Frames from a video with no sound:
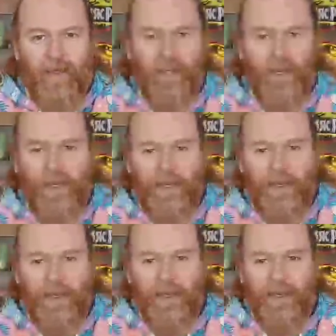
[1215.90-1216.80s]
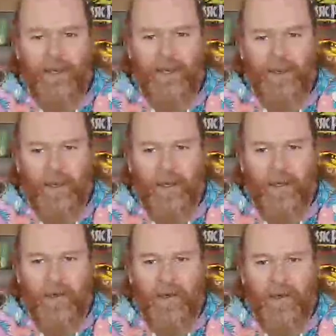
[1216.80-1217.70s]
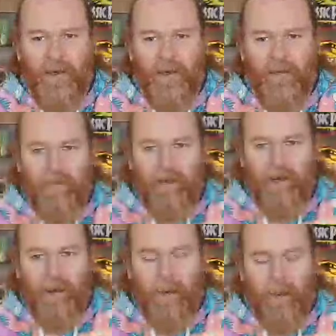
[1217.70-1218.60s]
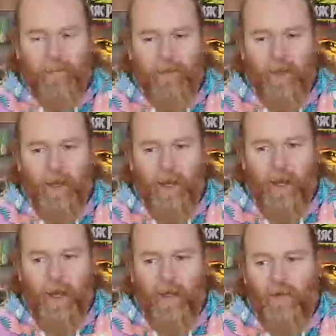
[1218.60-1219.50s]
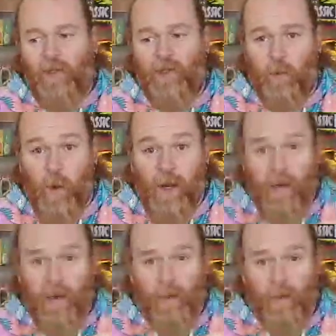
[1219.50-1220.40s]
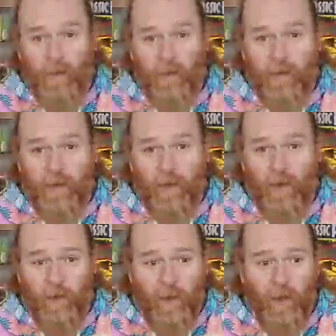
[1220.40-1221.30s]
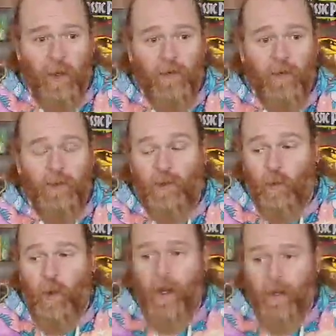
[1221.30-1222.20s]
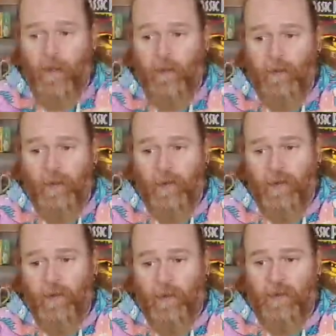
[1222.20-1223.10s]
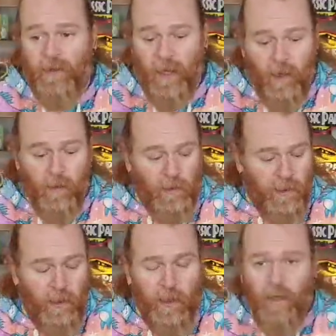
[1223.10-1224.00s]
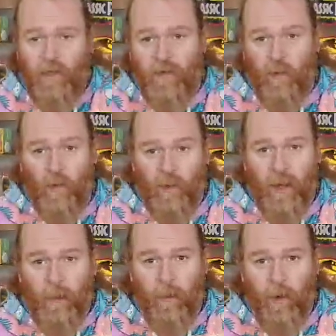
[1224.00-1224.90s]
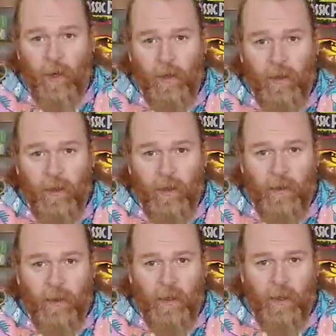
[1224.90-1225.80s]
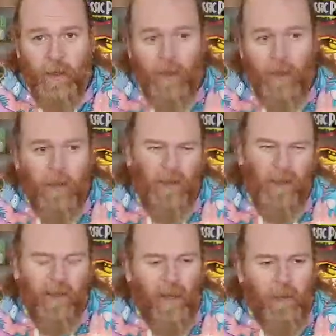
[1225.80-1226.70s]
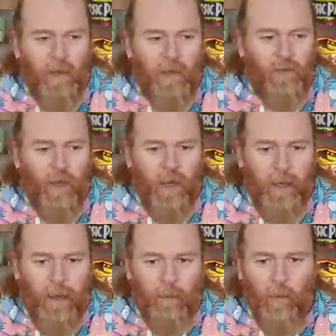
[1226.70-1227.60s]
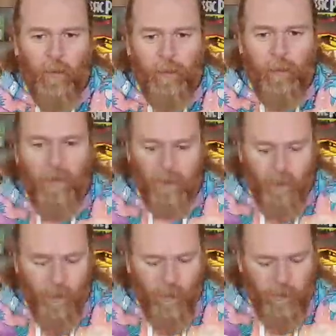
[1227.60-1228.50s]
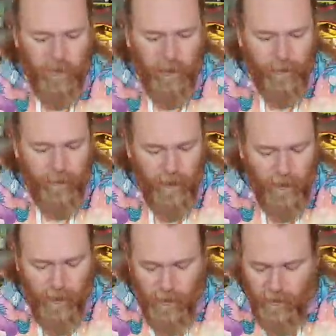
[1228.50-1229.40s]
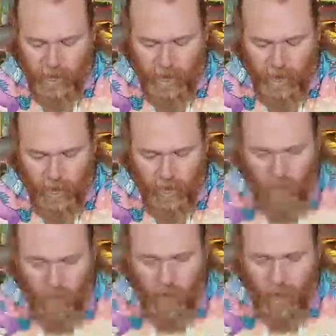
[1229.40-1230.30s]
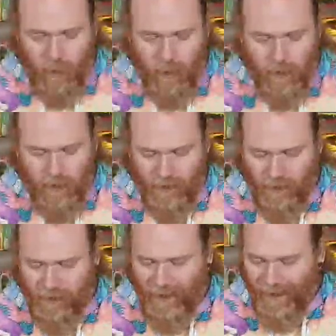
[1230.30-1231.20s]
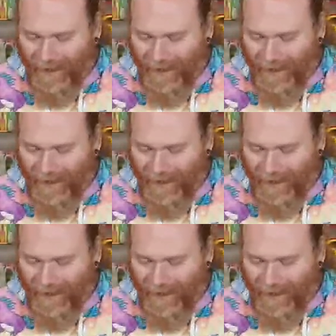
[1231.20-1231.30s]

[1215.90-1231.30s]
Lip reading: nuggets, like, you know, but and just weigh them. So as long as you weigh them on the scales and it's all on camera, then I'm gonna try it again, but with warm water. So right, okay. So